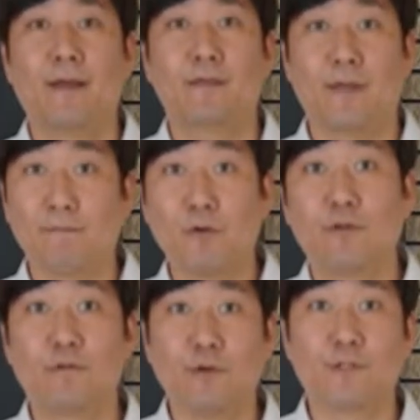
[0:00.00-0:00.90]
So I'm
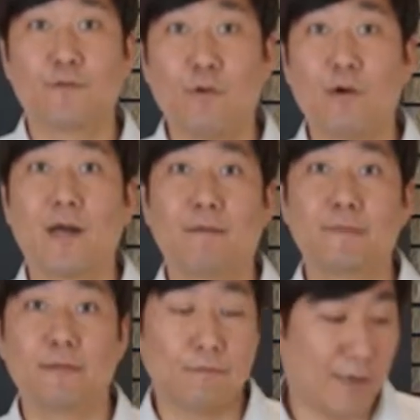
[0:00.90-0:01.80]
going to wash 4
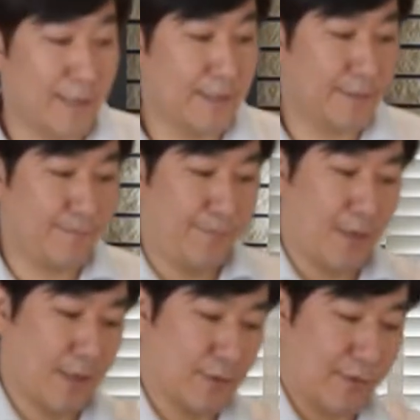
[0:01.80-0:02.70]
cups of rice.
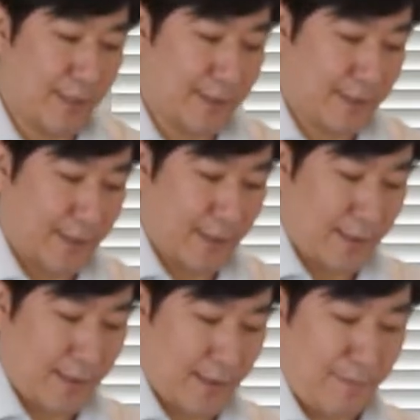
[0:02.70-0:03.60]
So
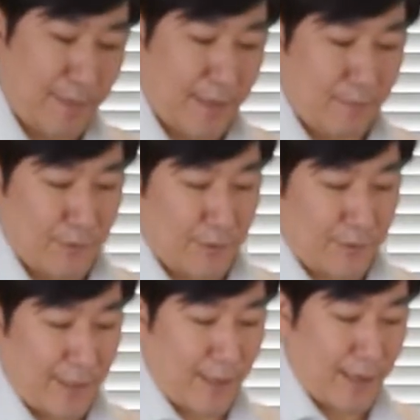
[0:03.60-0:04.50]
let me
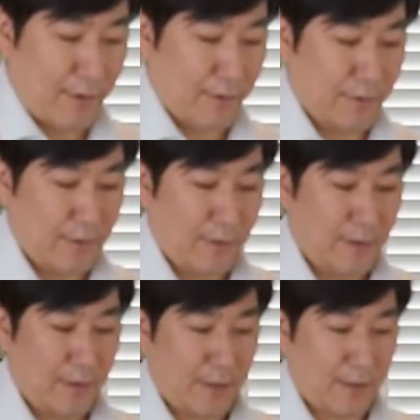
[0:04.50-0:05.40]
demonstrate how
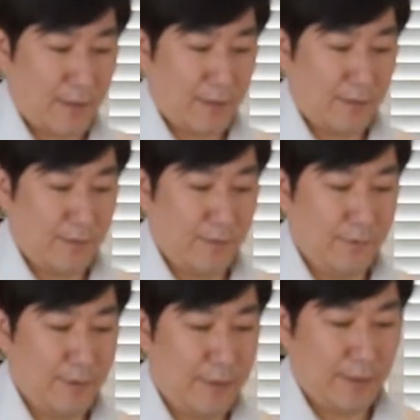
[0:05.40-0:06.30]
to
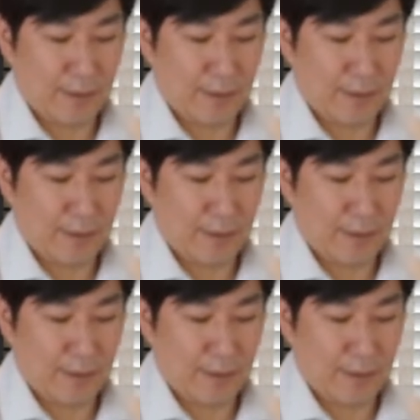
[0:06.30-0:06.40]
do it.